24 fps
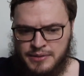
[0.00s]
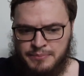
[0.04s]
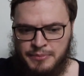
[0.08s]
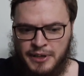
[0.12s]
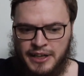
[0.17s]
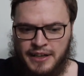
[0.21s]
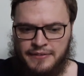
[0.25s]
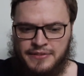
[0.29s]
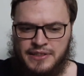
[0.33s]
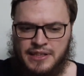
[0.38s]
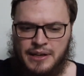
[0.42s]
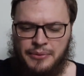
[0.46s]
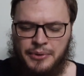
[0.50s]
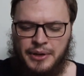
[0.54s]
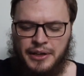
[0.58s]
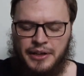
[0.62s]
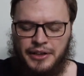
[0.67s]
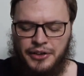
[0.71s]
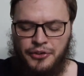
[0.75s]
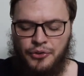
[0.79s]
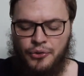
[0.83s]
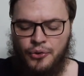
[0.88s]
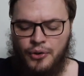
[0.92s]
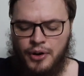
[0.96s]
But if
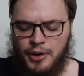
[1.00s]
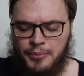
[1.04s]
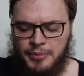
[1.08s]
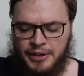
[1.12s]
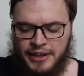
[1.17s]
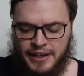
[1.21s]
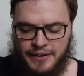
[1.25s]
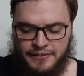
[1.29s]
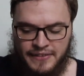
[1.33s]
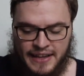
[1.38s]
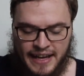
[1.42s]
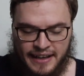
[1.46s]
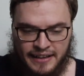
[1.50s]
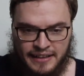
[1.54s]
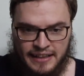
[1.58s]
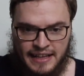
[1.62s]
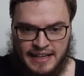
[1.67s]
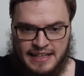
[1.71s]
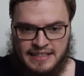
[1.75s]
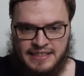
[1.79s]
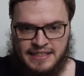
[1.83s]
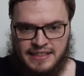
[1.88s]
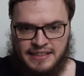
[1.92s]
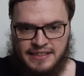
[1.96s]
someone normally of that
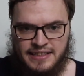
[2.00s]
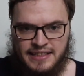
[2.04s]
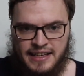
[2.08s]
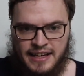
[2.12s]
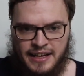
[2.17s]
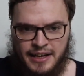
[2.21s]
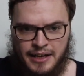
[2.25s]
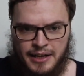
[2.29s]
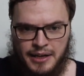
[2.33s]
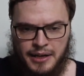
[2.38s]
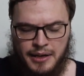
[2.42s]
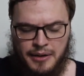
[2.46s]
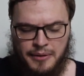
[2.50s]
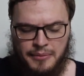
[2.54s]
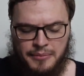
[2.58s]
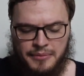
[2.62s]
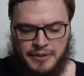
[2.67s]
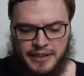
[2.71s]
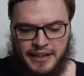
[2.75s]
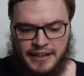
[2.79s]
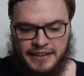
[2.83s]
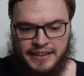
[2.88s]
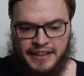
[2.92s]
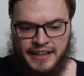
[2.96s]
class
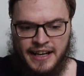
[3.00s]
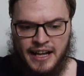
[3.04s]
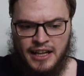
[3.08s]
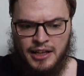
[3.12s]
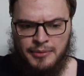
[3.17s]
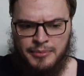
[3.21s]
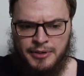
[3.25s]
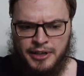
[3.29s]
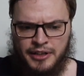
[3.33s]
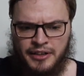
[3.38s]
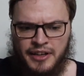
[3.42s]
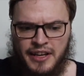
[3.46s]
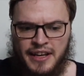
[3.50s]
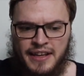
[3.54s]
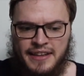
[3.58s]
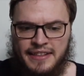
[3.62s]
and caliber,